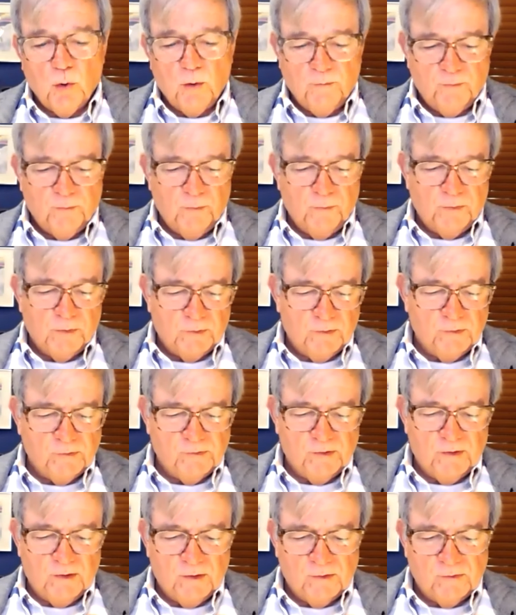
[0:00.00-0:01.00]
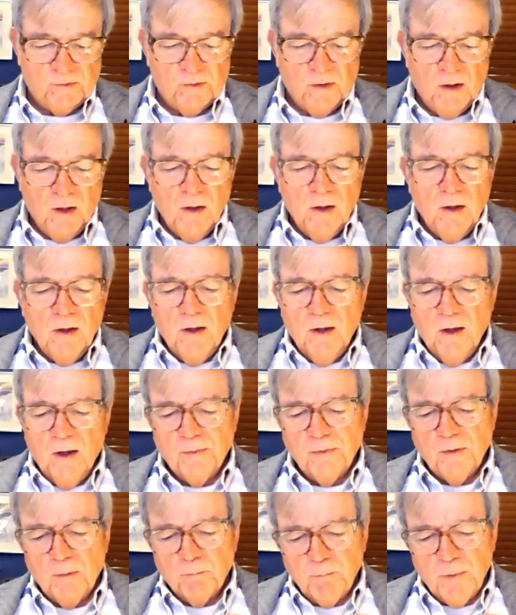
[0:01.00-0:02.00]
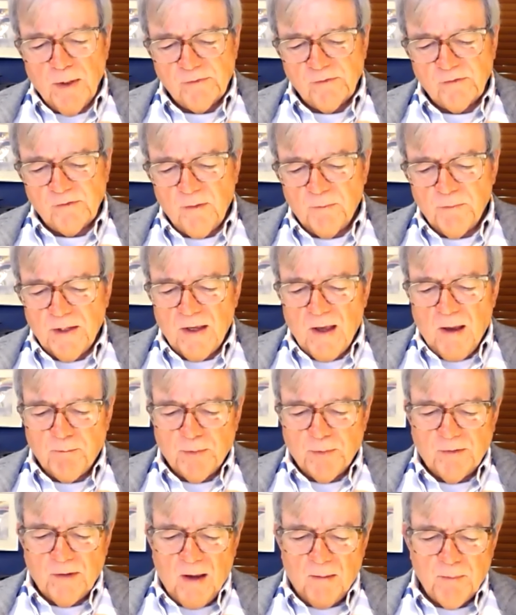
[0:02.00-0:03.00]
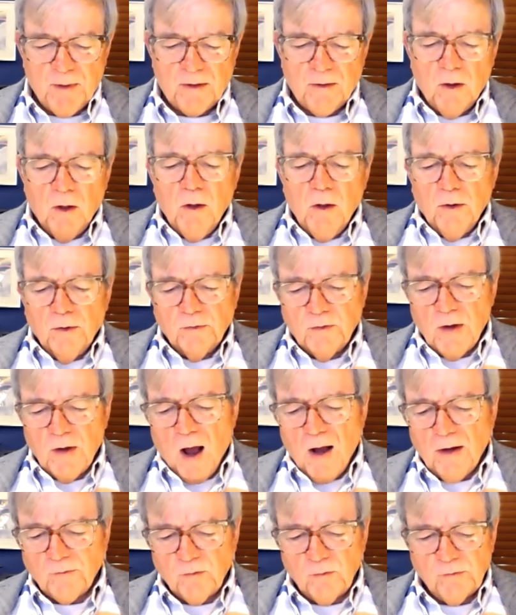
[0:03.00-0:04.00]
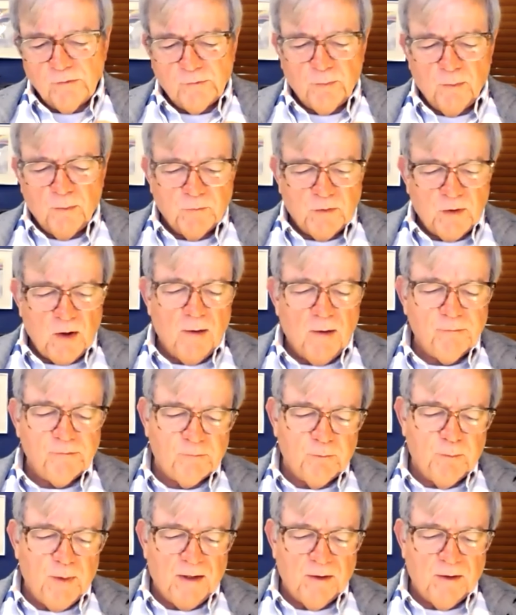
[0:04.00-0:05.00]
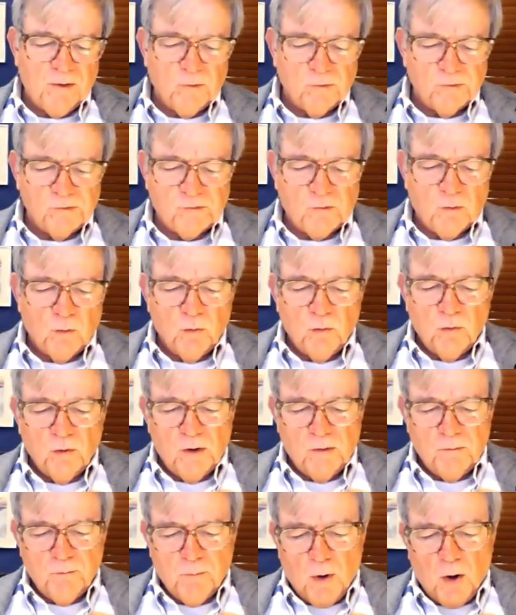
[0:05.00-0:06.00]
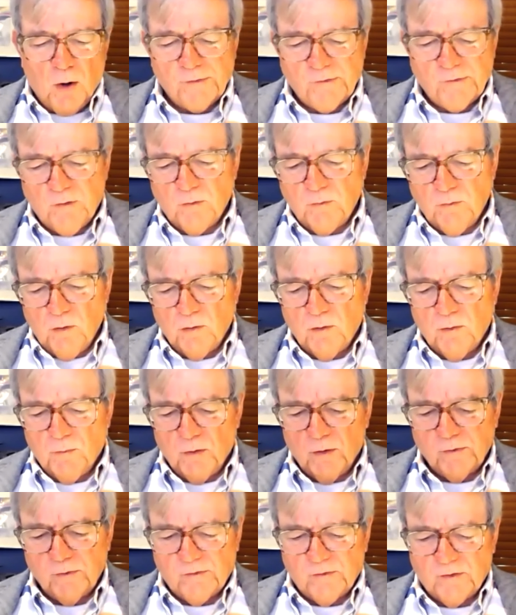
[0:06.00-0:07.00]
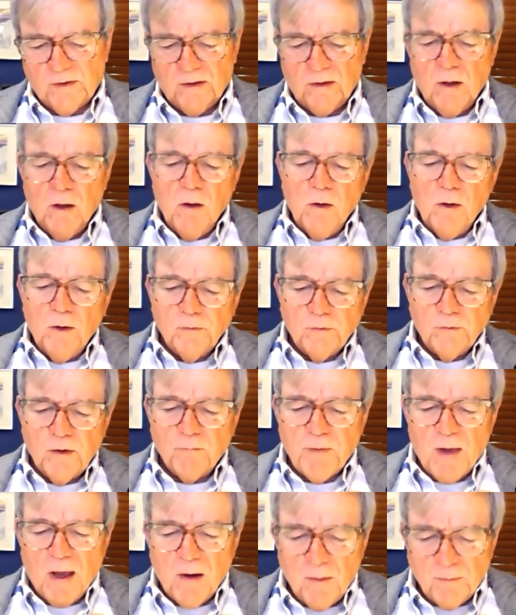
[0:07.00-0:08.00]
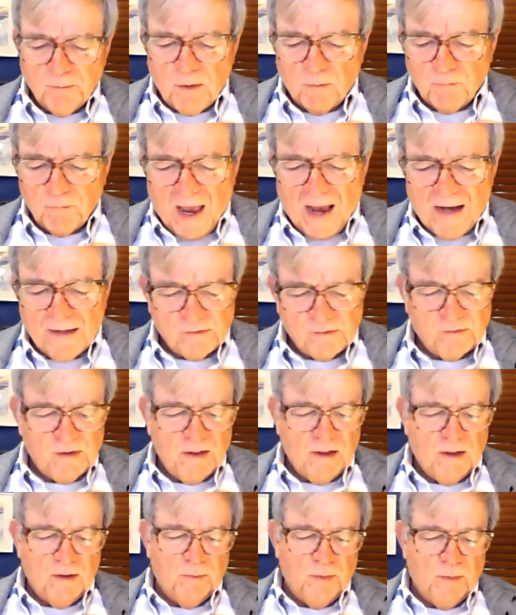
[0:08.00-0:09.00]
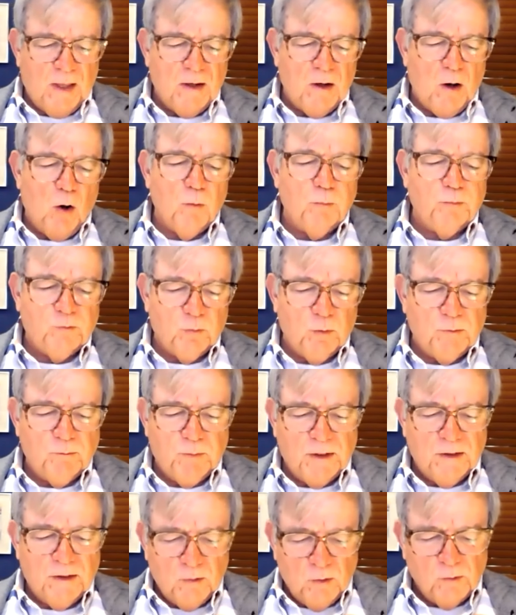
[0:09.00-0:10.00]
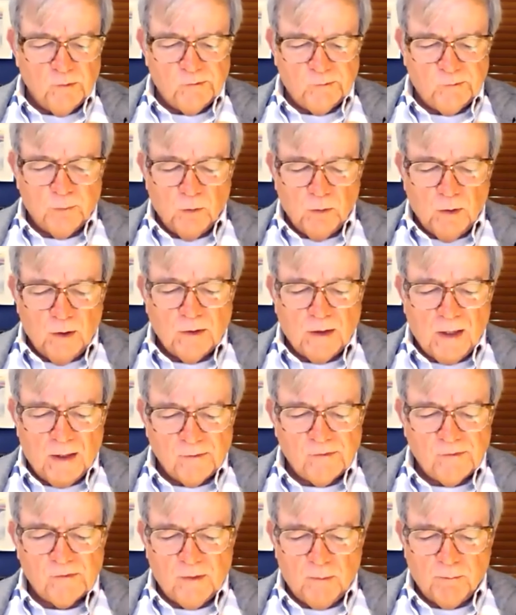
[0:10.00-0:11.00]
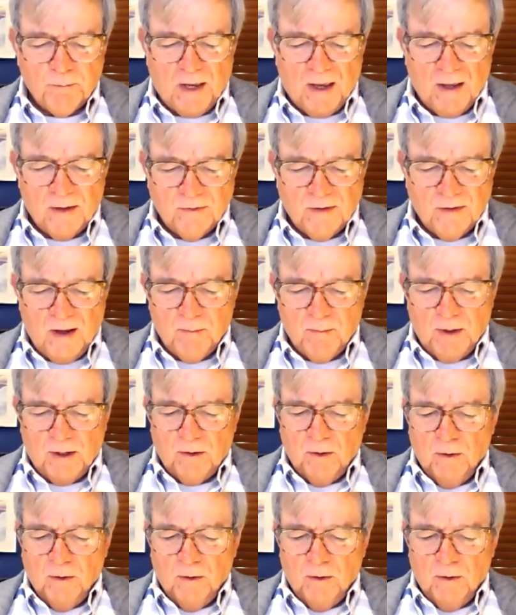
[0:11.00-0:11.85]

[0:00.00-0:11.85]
for the disease. In the midst of the epidemic, doctors from Tufts Medical School and Boston University developed a vaccine they hoped would be useful against the pandemic.